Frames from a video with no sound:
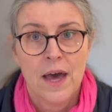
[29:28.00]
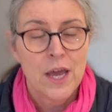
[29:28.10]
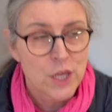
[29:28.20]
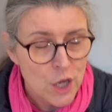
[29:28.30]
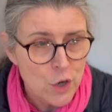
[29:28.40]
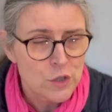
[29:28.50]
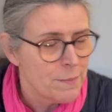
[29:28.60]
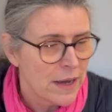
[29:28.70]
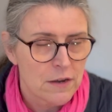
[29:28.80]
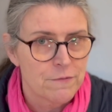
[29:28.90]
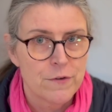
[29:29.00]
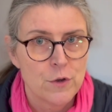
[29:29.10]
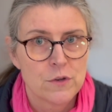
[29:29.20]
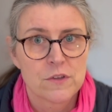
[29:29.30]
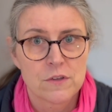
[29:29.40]
Huge amount of
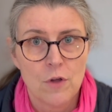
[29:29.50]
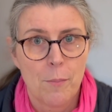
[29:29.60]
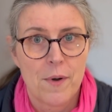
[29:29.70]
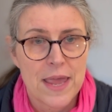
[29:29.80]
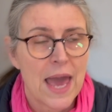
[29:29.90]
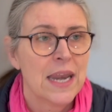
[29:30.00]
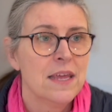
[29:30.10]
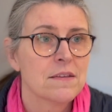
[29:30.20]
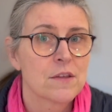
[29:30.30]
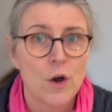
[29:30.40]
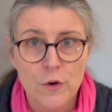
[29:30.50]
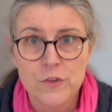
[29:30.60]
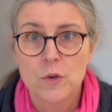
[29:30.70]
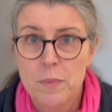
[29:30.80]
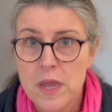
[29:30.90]
food snobbery, and it's
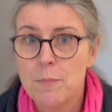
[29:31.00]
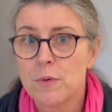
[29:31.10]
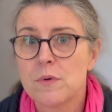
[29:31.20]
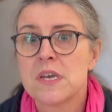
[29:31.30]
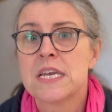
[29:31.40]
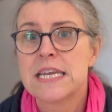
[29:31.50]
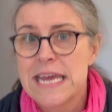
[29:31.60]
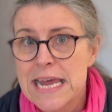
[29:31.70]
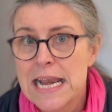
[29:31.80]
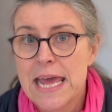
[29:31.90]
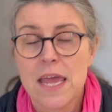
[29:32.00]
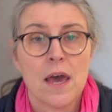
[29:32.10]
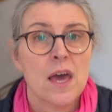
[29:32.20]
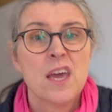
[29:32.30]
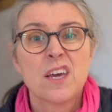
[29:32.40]
cost people dearly
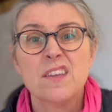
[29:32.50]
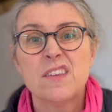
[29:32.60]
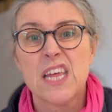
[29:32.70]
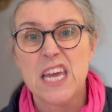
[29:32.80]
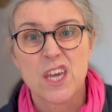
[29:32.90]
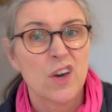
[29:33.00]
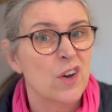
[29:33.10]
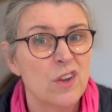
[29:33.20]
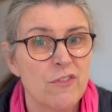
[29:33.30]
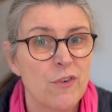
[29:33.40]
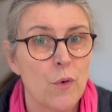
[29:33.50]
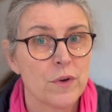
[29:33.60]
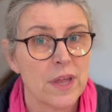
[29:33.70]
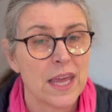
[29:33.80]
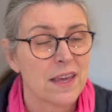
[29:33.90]
because they could
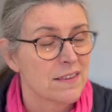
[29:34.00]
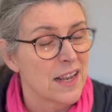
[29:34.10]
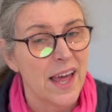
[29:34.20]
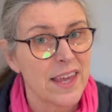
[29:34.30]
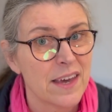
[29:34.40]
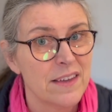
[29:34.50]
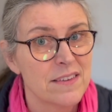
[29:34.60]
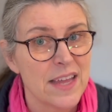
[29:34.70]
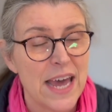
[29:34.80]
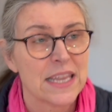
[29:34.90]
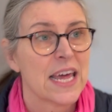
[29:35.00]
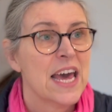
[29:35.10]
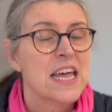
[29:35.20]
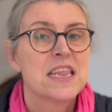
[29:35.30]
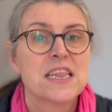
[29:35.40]
afford it. Because like I said,
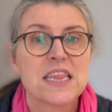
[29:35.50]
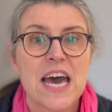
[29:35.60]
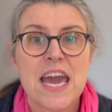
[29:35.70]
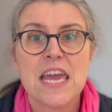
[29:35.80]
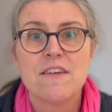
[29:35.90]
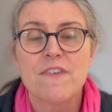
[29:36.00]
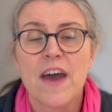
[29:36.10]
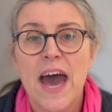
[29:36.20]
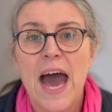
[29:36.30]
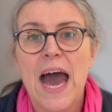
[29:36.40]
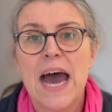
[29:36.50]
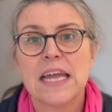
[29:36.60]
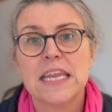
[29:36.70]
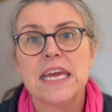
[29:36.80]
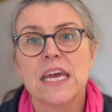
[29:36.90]
they've
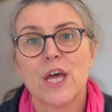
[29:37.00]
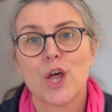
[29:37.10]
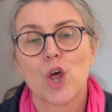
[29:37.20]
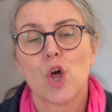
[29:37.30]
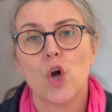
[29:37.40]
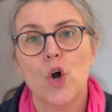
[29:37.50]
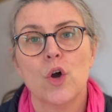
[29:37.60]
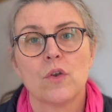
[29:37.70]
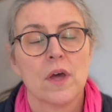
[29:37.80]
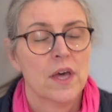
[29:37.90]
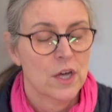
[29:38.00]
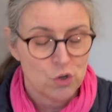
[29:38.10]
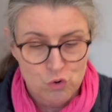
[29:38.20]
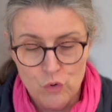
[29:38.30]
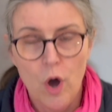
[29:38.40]
had it good.
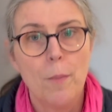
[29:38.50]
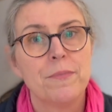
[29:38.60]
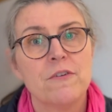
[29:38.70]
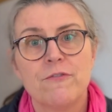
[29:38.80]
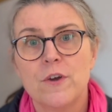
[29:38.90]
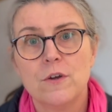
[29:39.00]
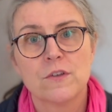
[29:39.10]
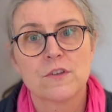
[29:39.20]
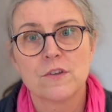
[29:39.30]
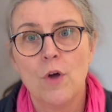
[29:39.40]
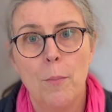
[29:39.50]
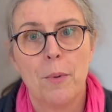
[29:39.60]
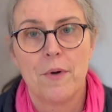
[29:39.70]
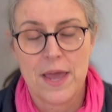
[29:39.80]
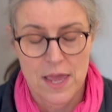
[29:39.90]
Drop the food
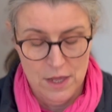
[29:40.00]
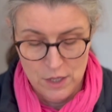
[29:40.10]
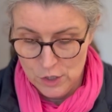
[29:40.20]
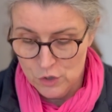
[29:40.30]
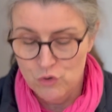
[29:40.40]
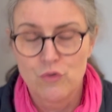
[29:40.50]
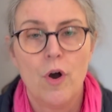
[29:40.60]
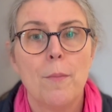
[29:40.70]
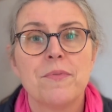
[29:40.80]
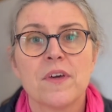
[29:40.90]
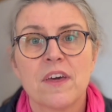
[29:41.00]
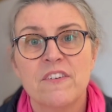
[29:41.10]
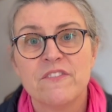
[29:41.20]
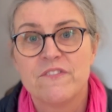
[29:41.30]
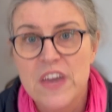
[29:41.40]
snobbery, drop the
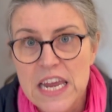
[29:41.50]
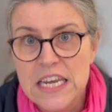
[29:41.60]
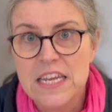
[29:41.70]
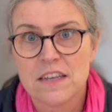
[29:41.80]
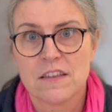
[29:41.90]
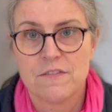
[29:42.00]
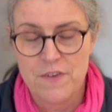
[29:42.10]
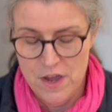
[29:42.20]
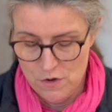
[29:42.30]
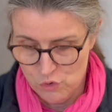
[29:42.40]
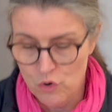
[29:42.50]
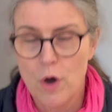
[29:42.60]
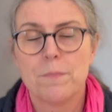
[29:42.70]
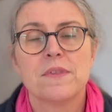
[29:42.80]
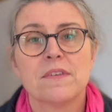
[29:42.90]
convenience food,
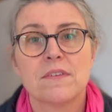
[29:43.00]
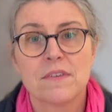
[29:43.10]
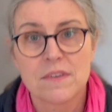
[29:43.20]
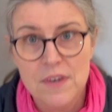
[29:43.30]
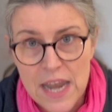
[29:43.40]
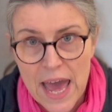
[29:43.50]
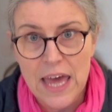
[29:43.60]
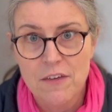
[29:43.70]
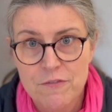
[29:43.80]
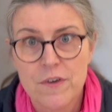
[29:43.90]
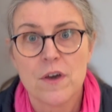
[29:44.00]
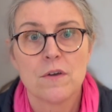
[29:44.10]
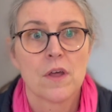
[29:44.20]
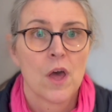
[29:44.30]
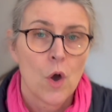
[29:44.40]
drop the snack food.
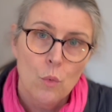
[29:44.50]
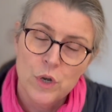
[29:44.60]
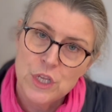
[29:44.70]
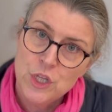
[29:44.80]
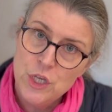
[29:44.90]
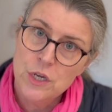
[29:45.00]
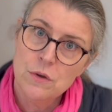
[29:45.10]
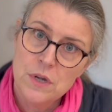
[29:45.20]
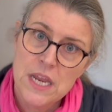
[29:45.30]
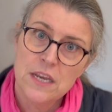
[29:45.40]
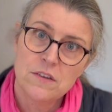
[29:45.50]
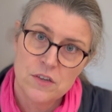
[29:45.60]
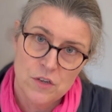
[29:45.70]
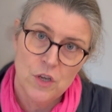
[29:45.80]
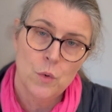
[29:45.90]
What you need
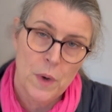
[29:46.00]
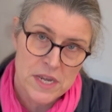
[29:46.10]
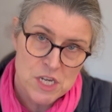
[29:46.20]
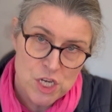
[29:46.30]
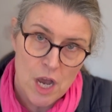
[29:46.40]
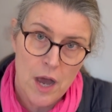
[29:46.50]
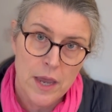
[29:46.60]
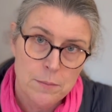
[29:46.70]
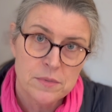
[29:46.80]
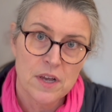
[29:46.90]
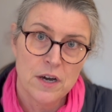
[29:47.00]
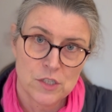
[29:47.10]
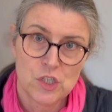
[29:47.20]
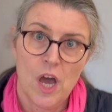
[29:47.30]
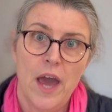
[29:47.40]
to do when times are
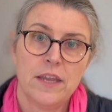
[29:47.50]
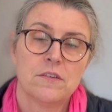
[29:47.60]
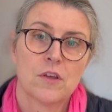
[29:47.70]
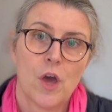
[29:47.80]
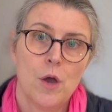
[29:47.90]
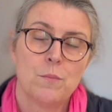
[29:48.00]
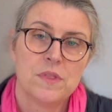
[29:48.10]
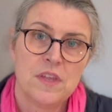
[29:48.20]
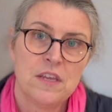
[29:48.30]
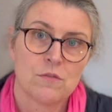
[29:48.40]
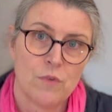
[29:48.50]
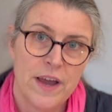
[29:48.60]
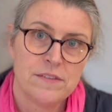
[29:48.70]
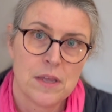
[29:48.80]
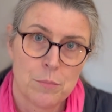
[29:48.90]
tight to cope with these
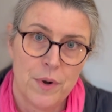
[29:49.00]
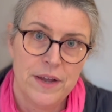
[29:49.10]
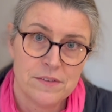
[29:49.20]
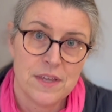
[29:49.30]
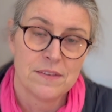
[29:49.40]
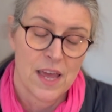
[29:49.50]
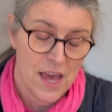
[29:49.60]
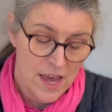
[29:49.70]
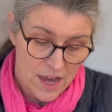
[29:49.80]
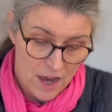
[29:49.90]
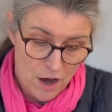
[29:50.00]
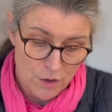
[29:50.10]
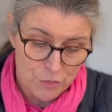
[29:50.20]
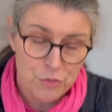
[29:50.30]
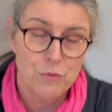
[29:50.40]
rising prices
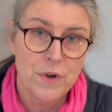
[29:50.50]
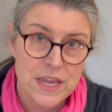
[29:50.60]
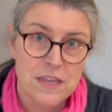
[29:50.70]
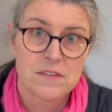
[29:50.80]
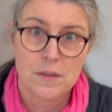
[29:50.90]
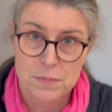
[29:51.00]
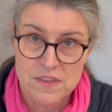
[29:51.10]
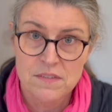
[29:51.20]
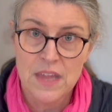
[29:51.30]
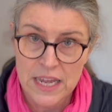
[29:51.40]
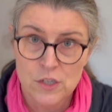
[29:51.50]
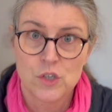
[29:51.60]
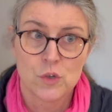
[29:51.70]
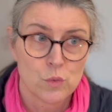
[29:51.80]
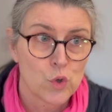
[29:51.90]
are 3
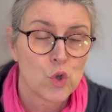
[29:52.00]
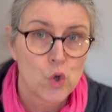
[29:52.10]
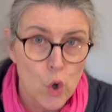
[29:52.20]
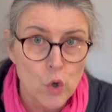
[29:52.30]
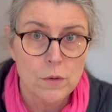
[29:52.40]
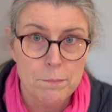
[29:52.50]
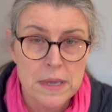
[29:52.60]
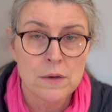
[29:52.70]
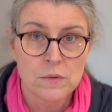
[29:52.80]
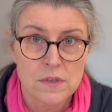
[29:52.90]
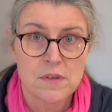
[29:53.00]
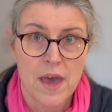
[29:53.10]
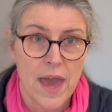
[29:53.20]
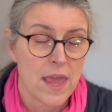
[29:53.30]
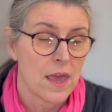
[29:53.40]
substantial good meals a
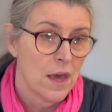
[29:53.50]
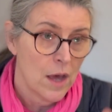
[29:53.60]
day.